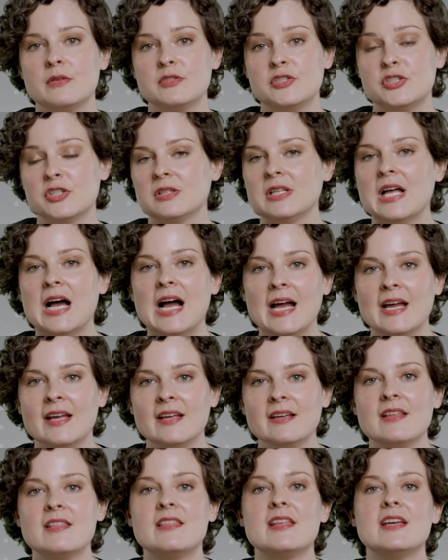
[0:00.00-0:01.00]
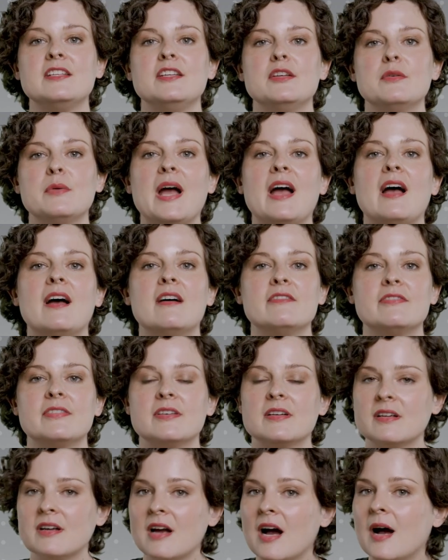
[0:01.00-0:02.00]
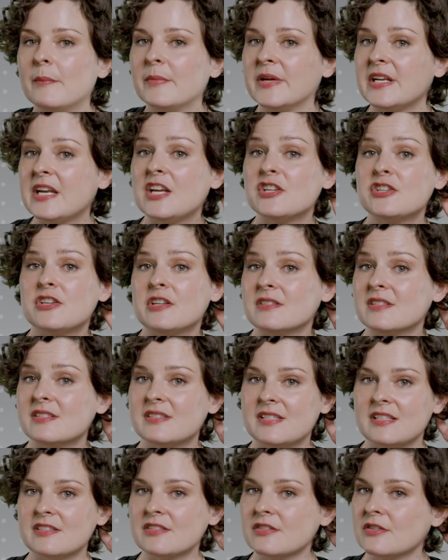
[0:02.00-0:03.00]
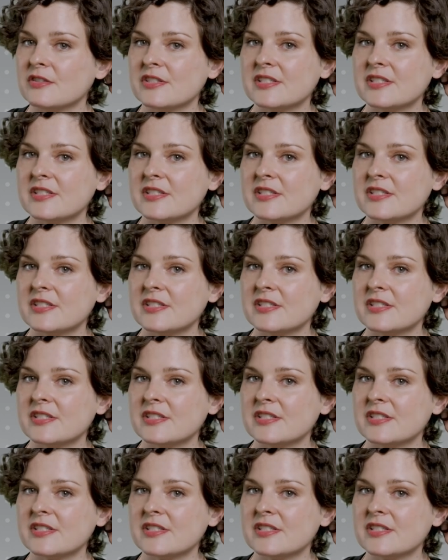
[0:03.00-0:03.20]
July, then you have combination seasonal